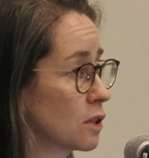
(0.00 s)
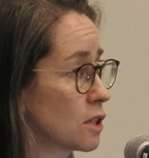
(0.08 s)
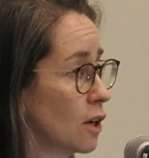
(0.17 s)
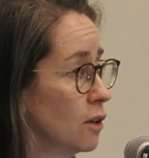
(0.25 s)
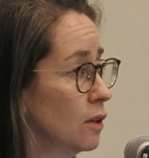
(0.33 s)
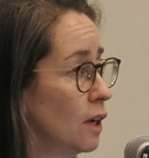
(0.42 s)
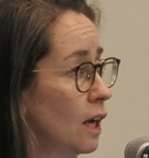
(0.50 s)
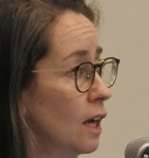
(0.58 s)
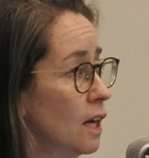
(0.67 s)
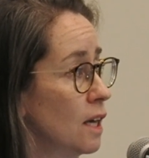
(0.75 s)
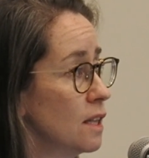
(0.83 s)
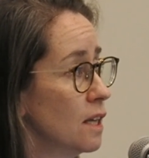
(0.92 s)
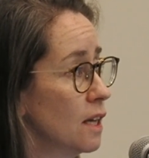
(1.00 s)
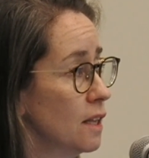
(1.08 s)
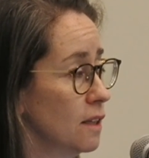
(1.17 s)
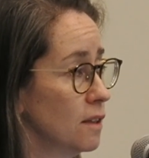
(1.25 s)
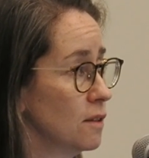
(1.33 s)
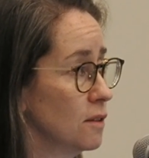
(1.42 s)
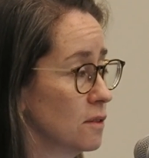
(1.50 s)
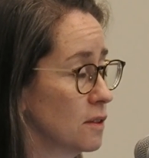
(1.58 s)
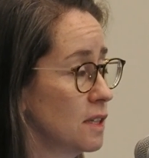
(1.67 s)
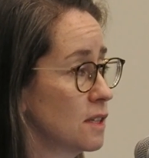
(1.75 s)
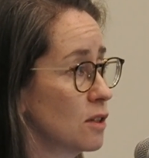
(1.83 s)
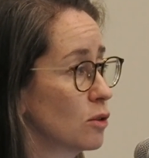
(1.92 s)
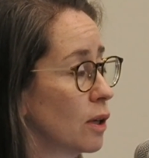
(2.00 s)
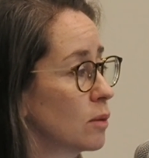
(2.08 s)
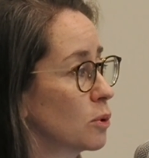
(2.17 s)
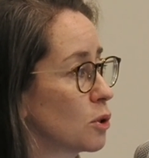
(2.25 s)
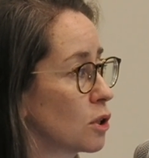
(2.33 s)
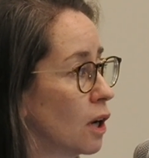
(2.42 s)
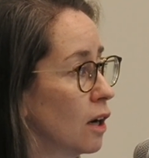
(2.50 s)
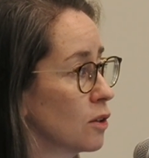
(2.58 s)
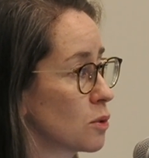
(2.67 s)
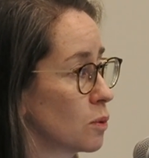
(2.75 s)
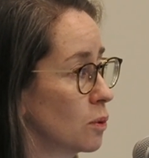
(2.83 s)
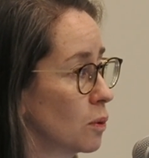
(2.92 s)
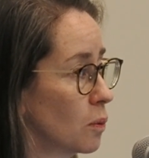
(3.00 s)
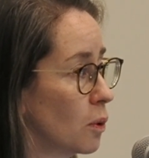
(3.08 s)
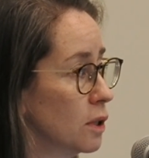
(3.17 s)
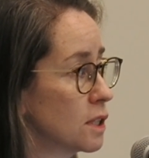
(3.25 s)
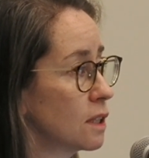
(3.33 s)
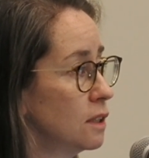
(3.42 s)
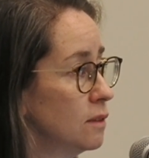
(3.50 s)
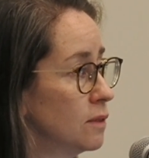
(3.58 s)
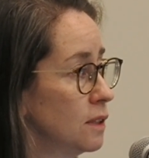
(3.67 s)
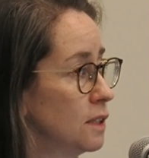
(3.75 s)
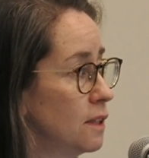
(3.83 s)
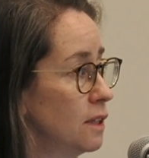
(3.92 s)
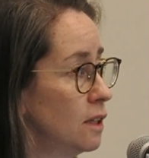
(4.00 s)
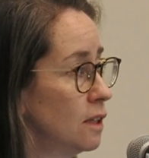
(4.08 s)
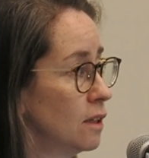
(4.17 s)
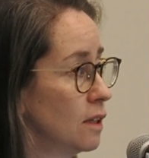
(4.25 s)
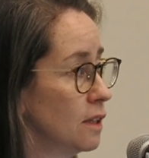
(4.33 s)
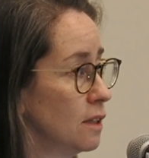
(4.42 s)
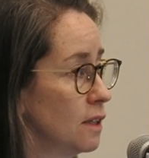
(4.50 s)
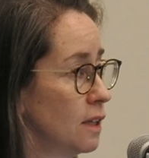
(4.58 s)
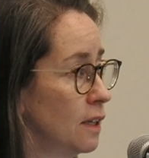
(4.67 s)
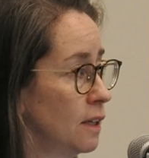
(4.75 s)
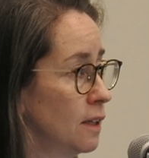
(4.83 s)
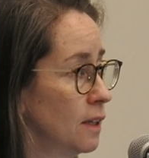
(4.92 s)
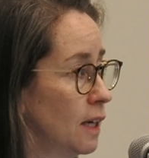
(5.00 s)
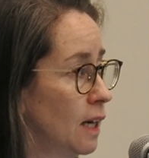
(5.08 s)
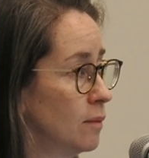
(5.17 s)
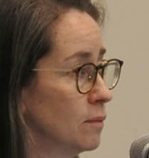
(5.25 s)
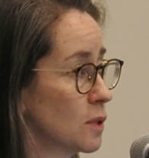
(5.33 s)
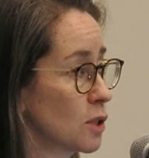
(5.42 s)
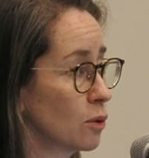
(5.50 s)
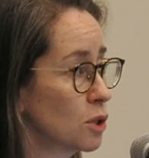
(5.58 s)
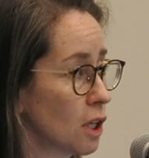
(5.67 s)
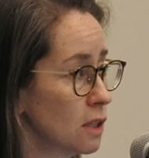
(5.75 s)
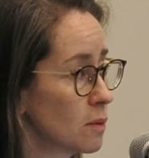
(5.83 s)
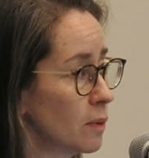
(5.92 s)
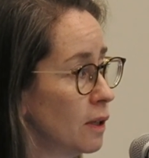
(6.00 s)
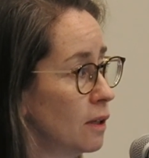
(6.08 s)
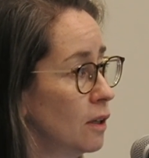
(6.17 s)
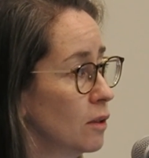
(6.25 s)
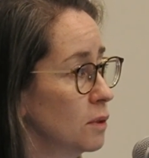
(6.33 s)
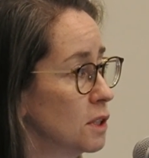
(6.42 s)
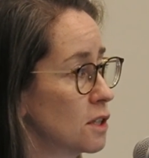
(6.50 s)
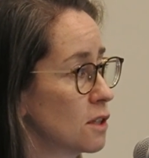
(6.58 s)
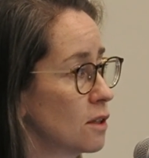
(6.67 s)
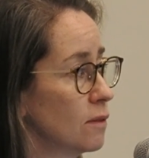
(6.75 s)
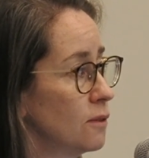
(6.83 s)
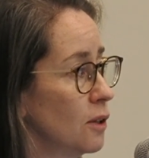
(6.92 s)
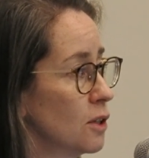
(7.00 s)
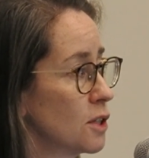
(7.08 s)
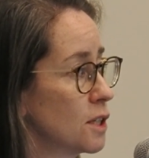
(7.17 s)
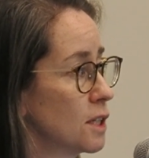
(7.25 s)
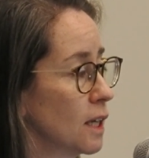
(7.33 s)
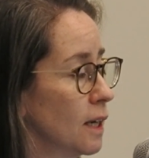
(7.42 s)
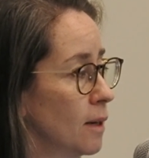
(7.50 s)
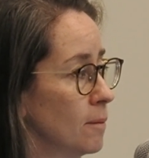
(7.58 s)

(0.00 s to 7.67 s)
So these incredible trials are what delivered the Zolgensma, which is the first